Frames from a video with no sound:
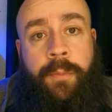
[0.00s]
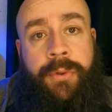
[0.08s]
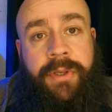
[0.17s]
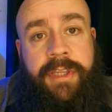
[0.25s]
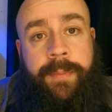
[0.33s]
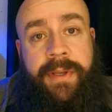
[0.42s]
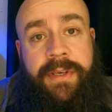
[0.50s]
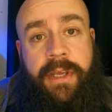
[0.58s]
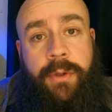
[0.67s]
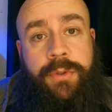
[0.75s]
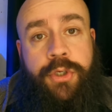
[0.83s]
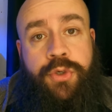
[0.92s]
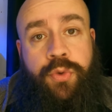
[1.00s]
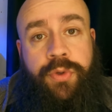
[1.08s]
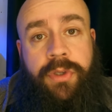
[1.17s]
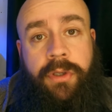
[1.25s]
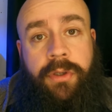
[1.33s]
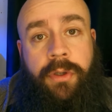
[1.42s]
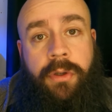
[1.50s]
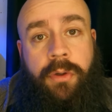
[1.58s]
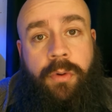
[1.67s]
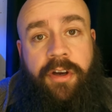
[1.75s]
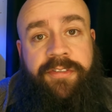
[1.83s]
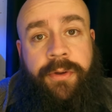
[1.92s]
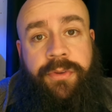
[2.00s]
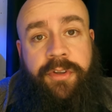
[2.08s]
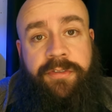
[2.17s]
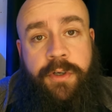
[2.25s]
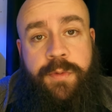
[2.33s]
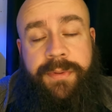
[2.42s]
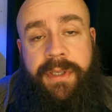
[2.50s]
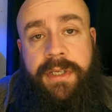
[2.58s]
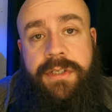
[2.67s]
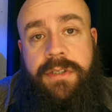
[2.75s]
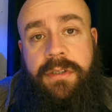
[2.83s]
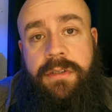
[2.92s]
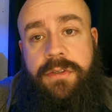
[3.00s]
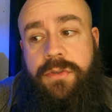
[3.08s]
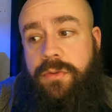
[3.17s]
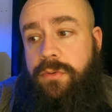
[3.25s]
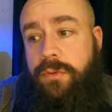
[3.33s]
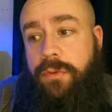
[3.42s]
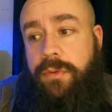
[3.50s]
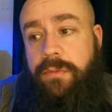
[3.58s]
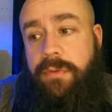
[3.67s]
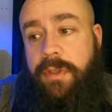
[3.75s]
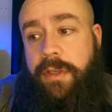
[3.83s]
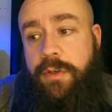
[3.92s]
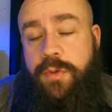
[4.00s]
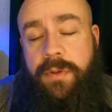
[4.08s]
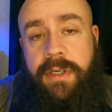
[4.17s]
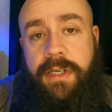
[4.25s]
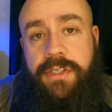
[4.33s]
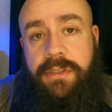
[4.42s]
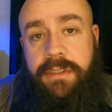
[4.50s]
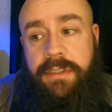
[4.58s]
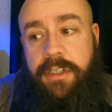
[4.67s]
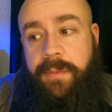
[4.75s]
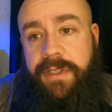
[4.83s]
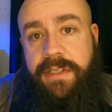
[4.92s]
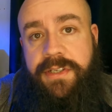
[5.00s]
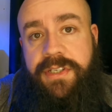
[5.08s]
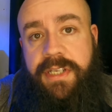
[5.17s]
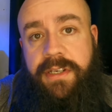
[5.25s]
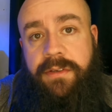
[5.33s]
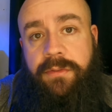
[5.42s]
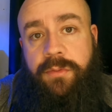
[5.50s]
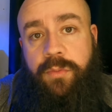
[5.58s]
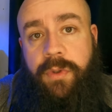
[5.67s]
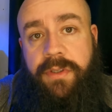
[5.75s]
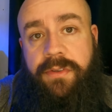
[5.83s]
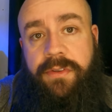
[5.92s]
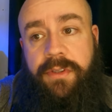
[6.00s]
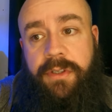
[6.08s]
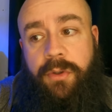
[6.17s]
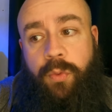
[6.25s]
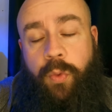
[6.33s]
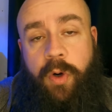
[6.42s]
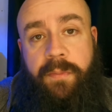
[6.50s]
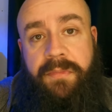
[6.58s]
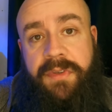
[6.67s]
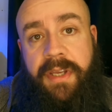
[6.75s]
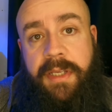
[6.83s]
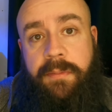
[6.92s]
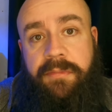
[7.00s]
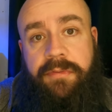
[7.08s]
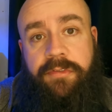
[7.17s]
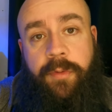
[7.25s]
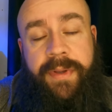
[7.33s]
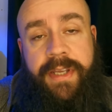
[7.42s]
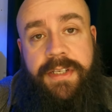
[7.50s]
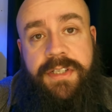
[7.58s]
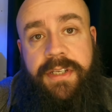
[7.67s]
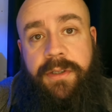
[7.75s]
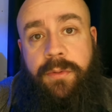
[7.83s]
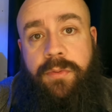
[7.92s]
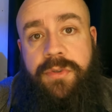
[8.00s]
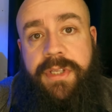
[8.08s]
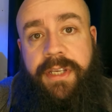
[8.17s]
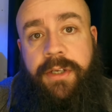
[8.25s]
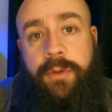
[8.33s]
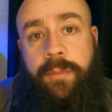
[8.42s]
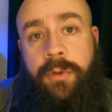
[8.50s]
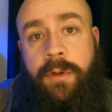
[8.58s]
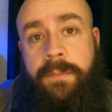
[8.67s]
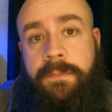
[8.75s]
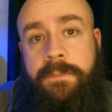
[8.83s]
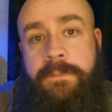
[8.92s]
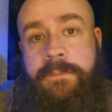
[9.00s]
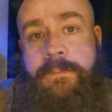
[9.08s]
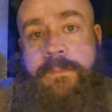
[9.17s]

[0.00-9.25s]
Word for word: I'll put a clip in now to show you what I found in the first place. So here's what I actually come in and seen with the worm type vermetid snail sticking out the bottom.